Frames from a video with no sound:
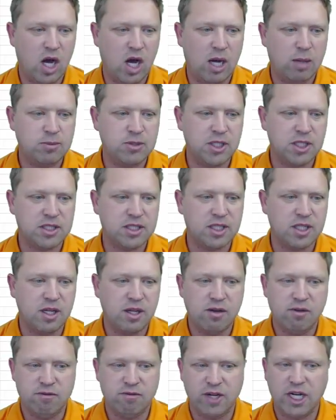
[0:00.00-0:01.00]
the
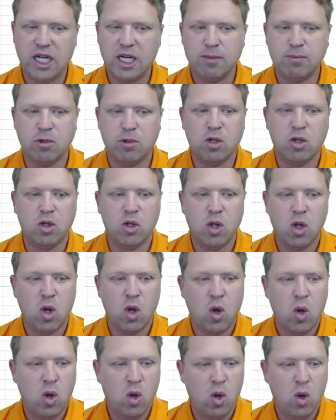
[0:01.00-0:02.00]
object
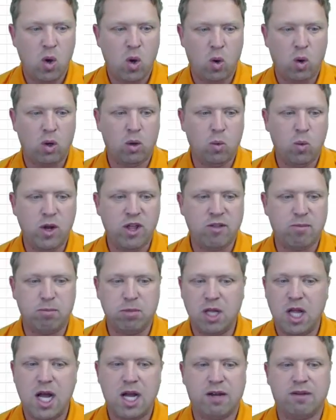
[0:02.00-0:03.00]
variable
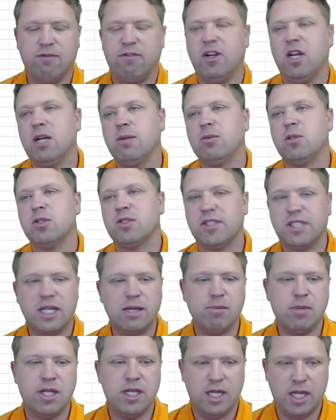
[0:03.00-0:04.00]
or with
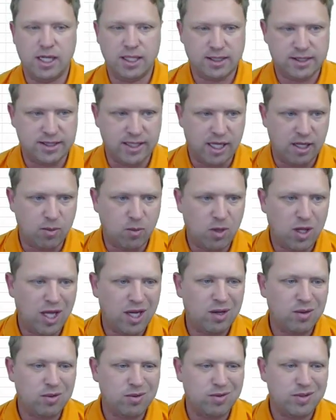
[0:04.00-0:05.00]
block variable statement
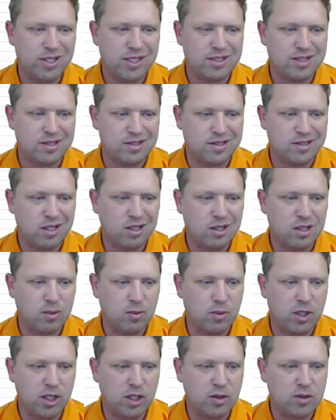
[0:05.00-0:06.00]
not set. Well, I don't
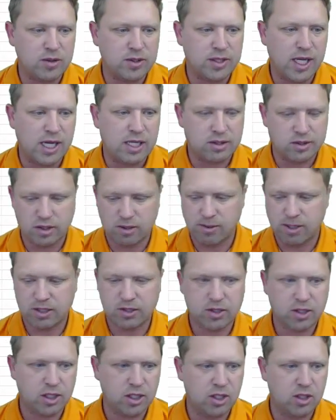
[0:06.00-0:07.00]
necessarily want to
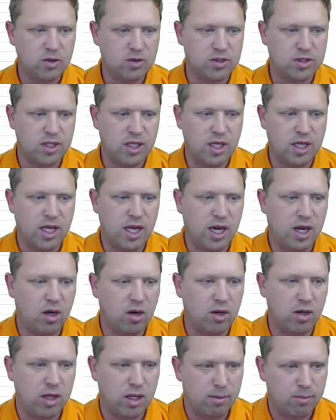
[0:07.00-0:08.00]
use that, so I'm actually going
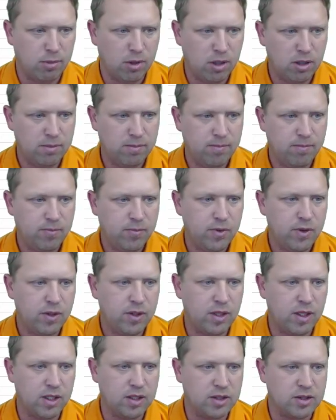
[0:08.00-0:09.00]
to use the error
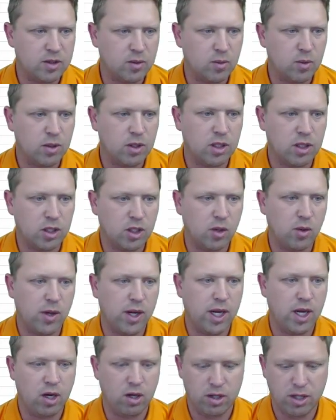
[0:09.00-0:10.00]
number. And
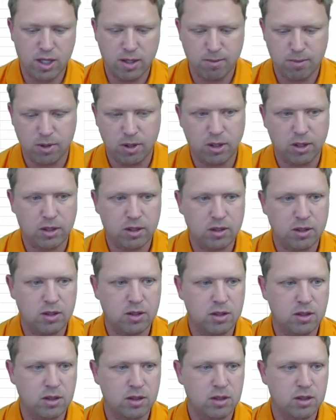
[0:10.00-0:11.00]
so we're going to go error
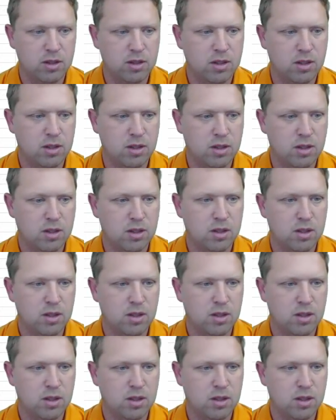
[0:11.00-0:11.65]
number